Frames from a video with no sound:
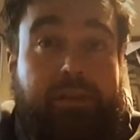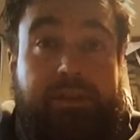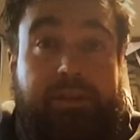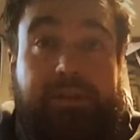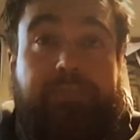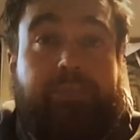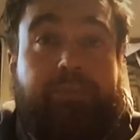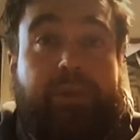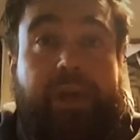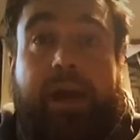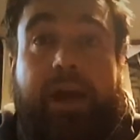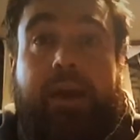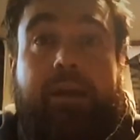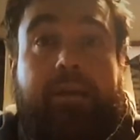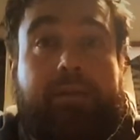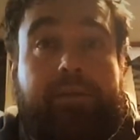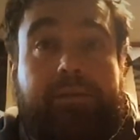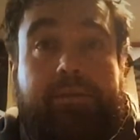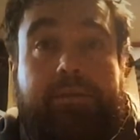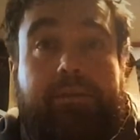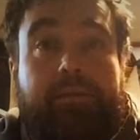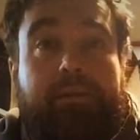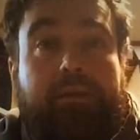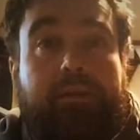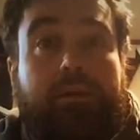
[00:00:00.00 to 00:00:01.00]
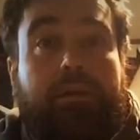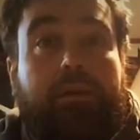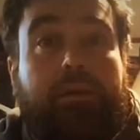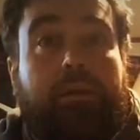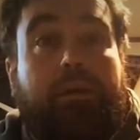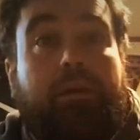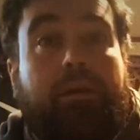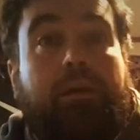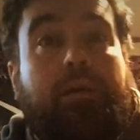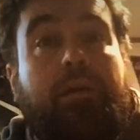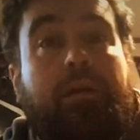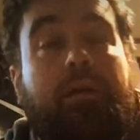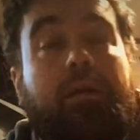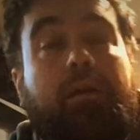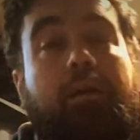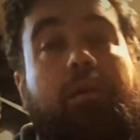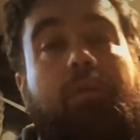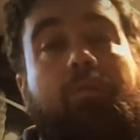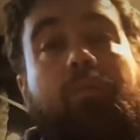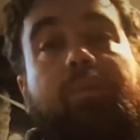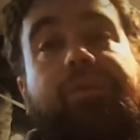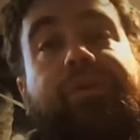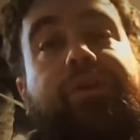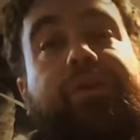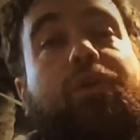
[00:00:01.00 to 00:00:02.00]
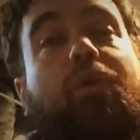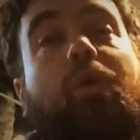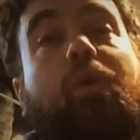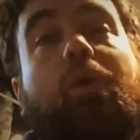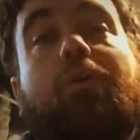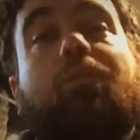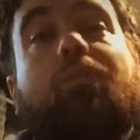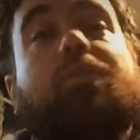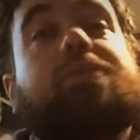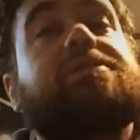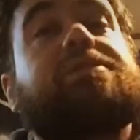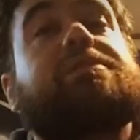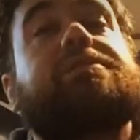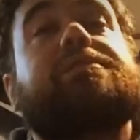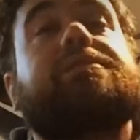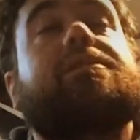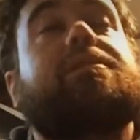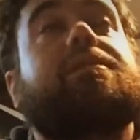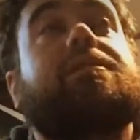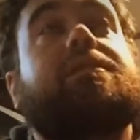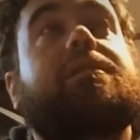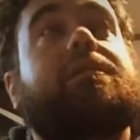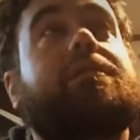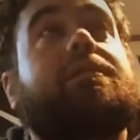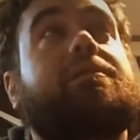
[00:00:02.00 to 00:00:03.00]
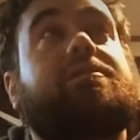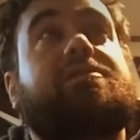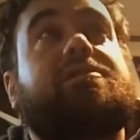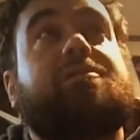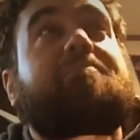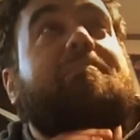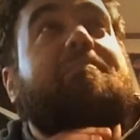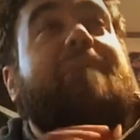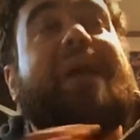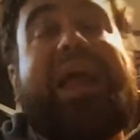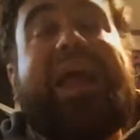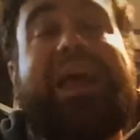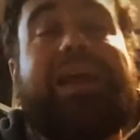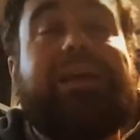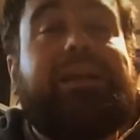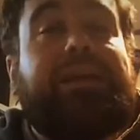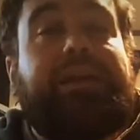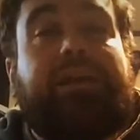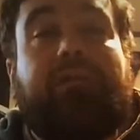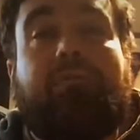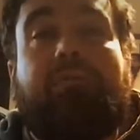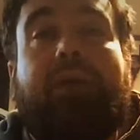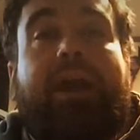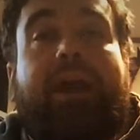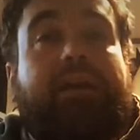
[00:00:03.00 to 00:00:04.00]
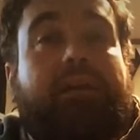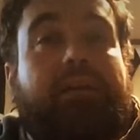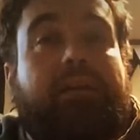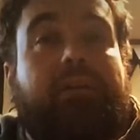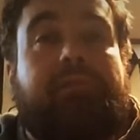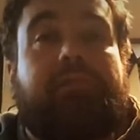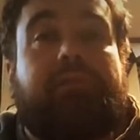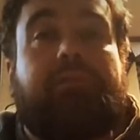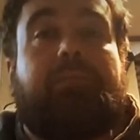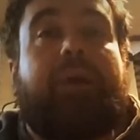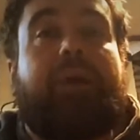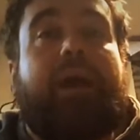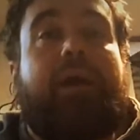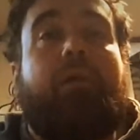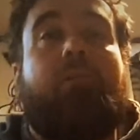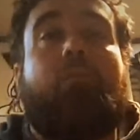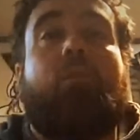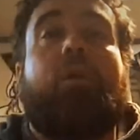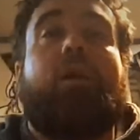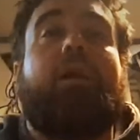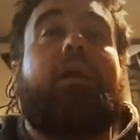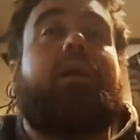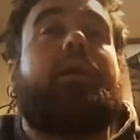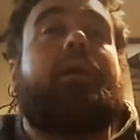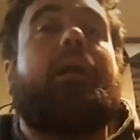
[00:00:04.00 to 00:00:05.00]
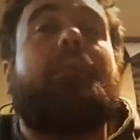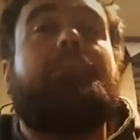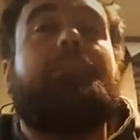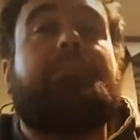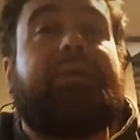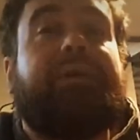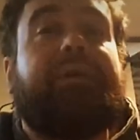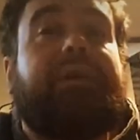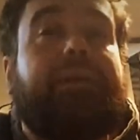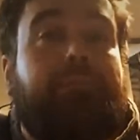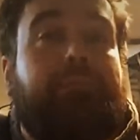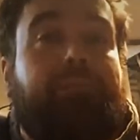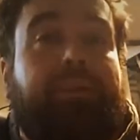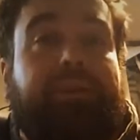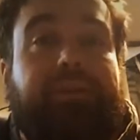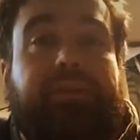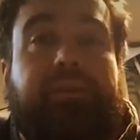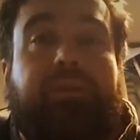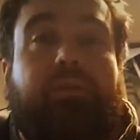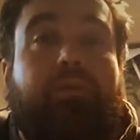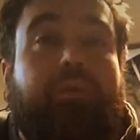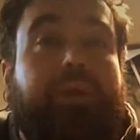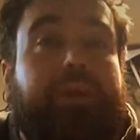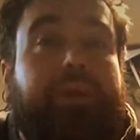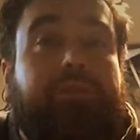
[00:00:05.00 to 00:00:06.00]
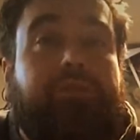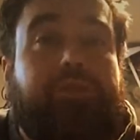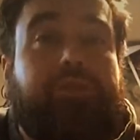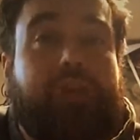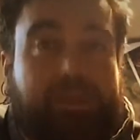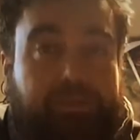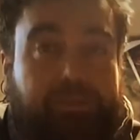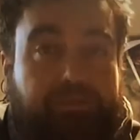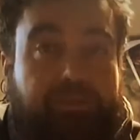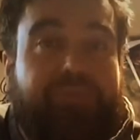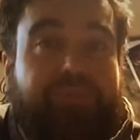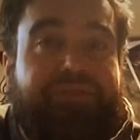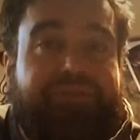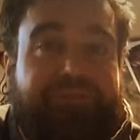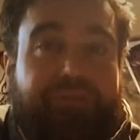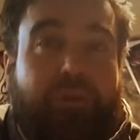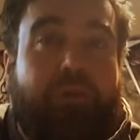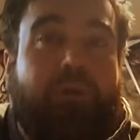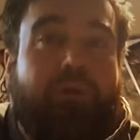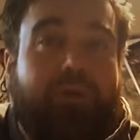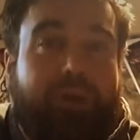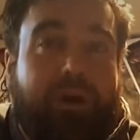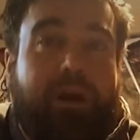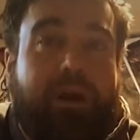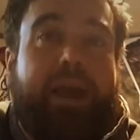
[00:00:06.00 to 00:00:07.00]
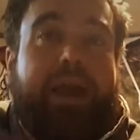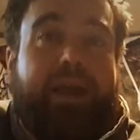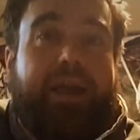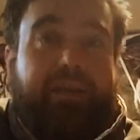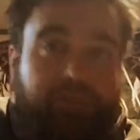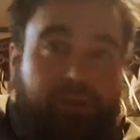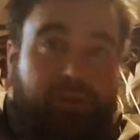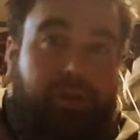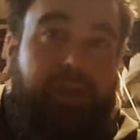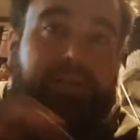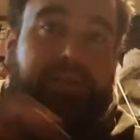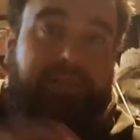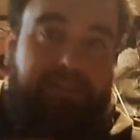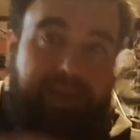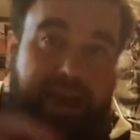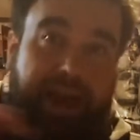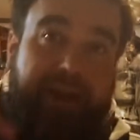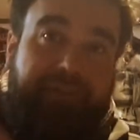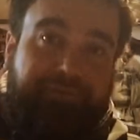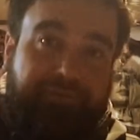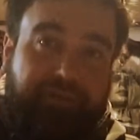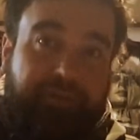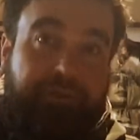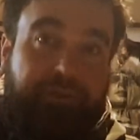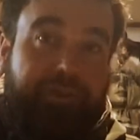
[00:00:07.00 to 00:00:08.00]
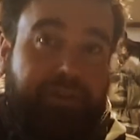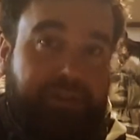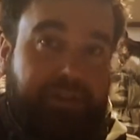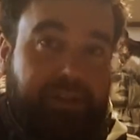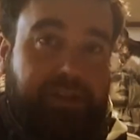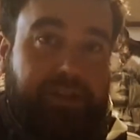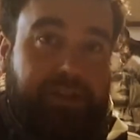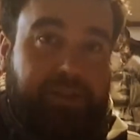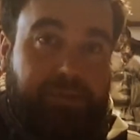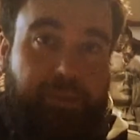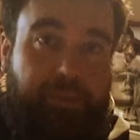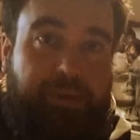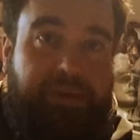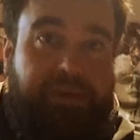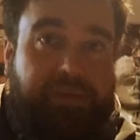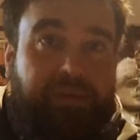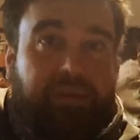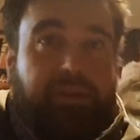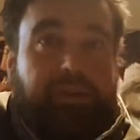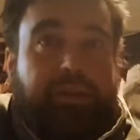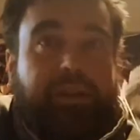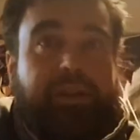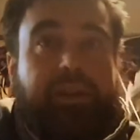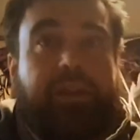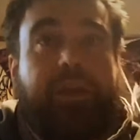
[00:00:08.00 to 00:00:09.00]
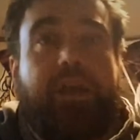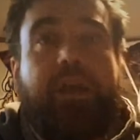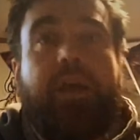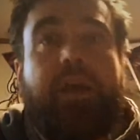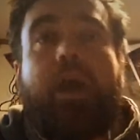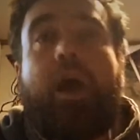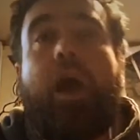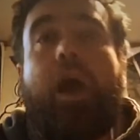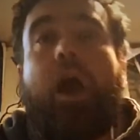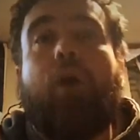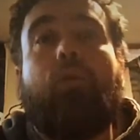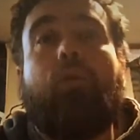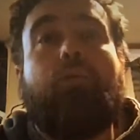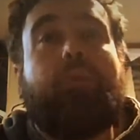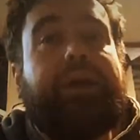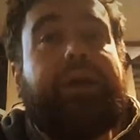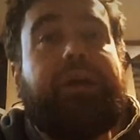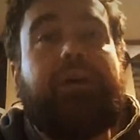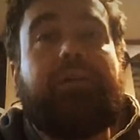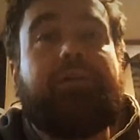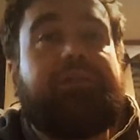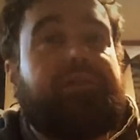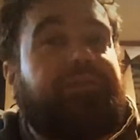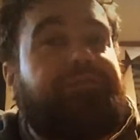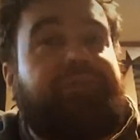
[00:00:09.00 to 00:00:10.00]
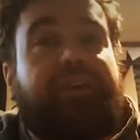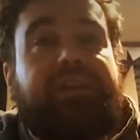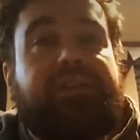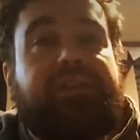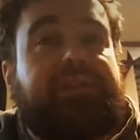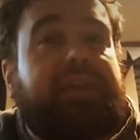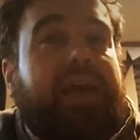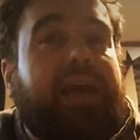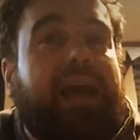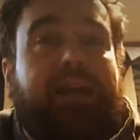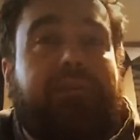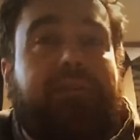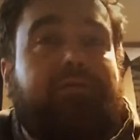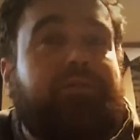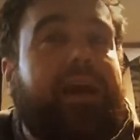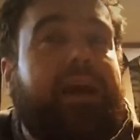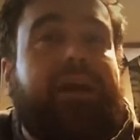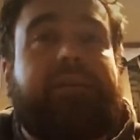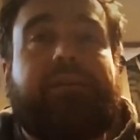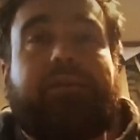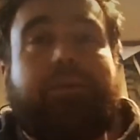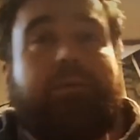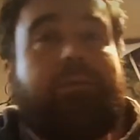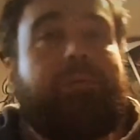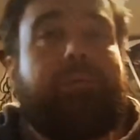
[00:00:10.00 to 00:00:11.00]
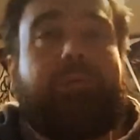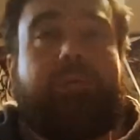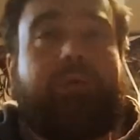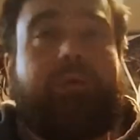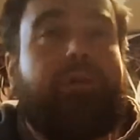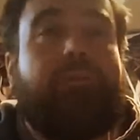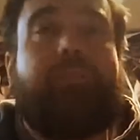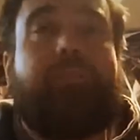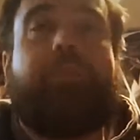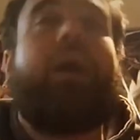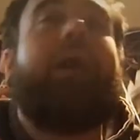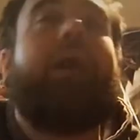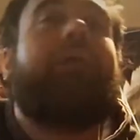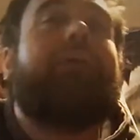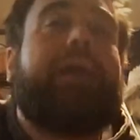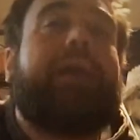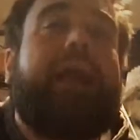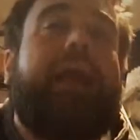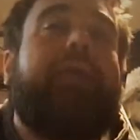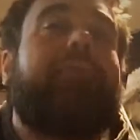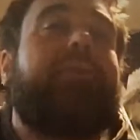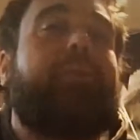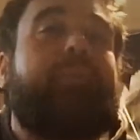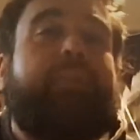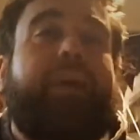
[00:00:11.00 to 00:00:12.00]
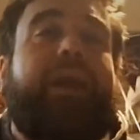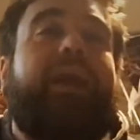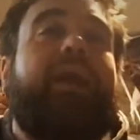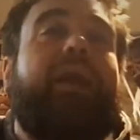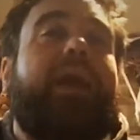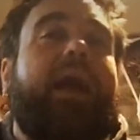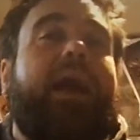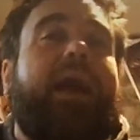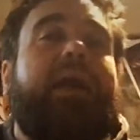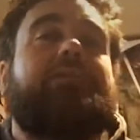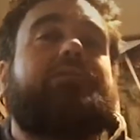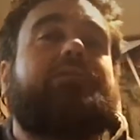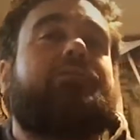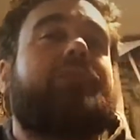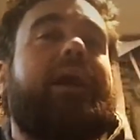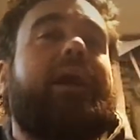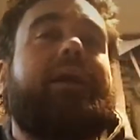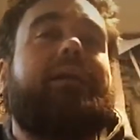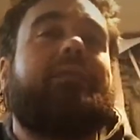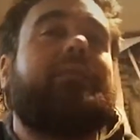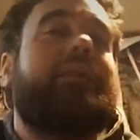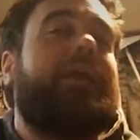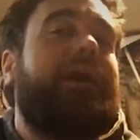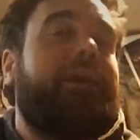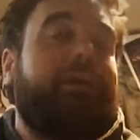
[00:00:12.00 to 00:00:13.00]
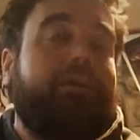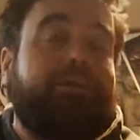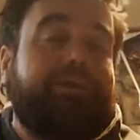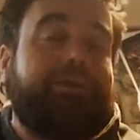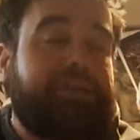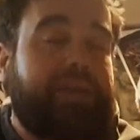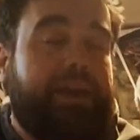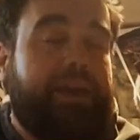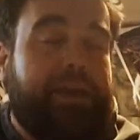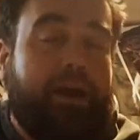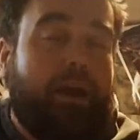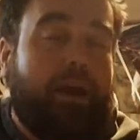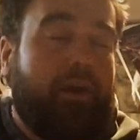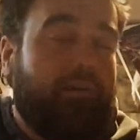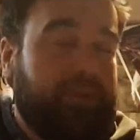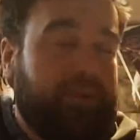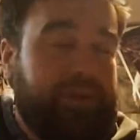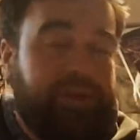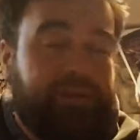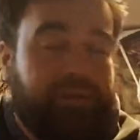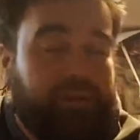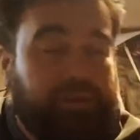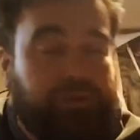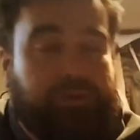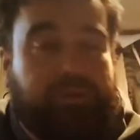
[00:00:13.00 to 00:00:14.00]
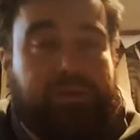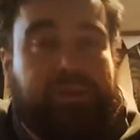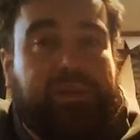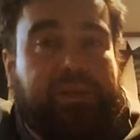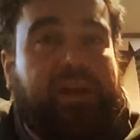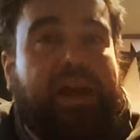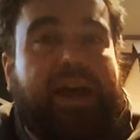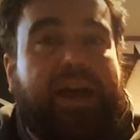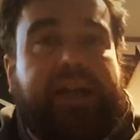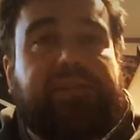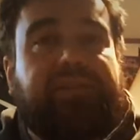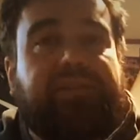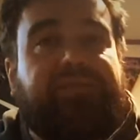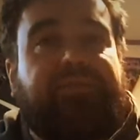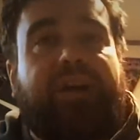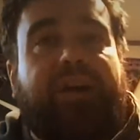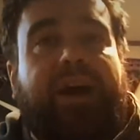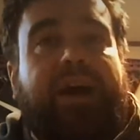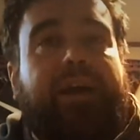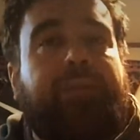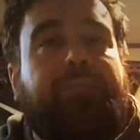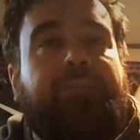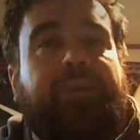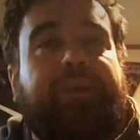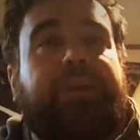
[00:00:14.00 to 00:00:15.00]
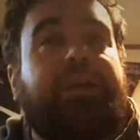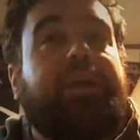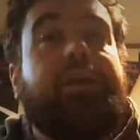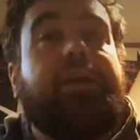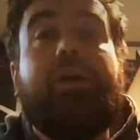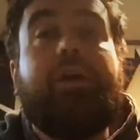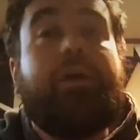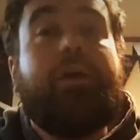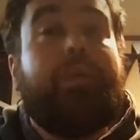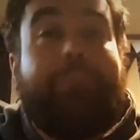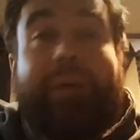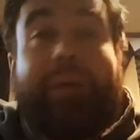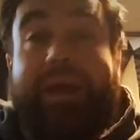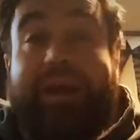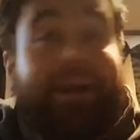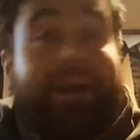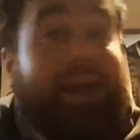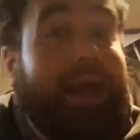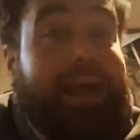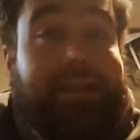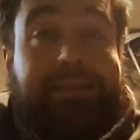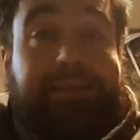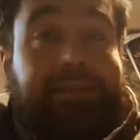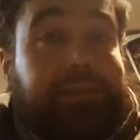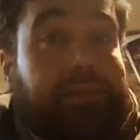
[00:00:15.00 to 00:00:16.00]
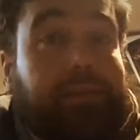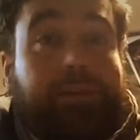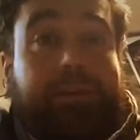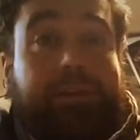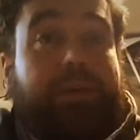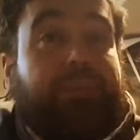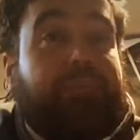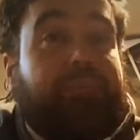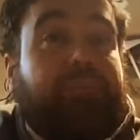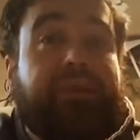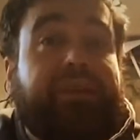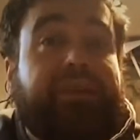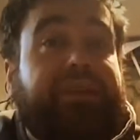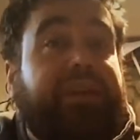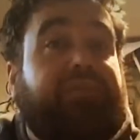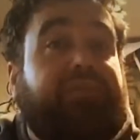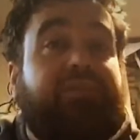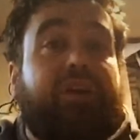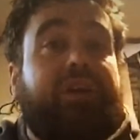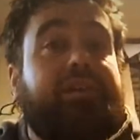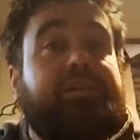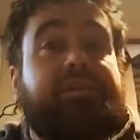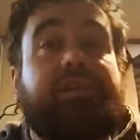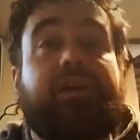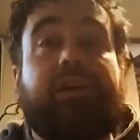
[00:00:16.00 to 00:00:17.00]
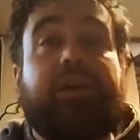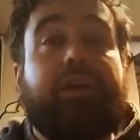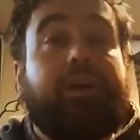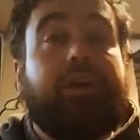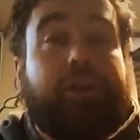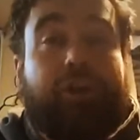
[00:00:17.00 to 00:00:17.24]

Let's be honest. But the court was demanding records about what our company had been doing just before and just after the dismissal, and a real defense contractor could have probably gotten the Pentagon to write a letter saying our research was classified, but the Pentagon still didn't believe us.